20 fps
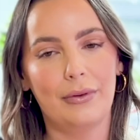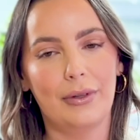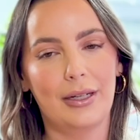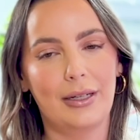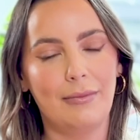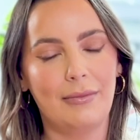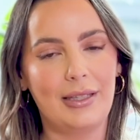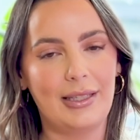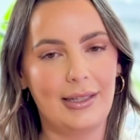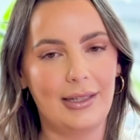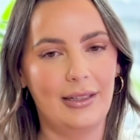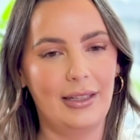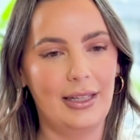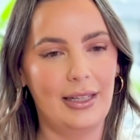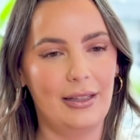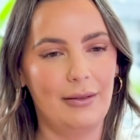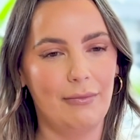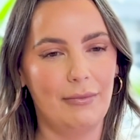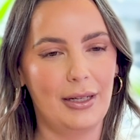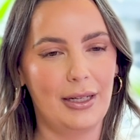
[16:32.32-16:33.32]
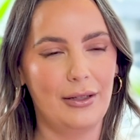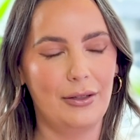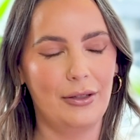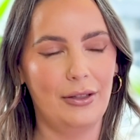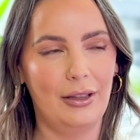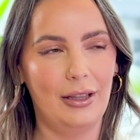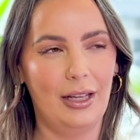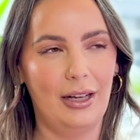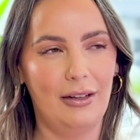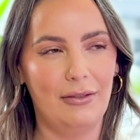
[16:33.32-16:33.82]
that I'm still in, but I don't
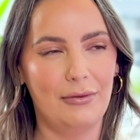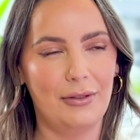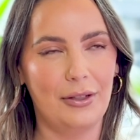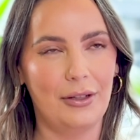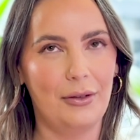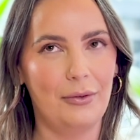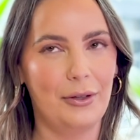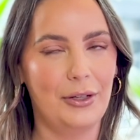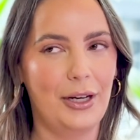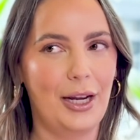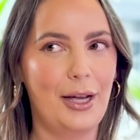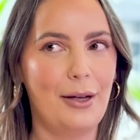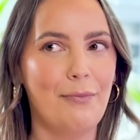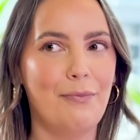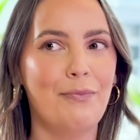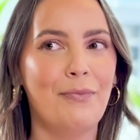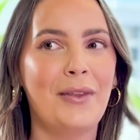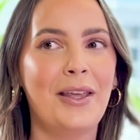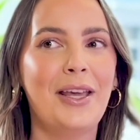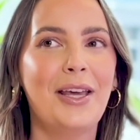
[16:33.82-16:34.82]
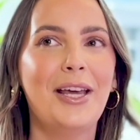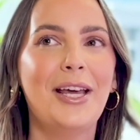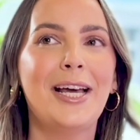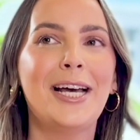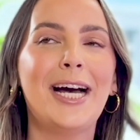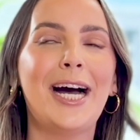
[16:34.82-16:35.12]
love, so I won't name.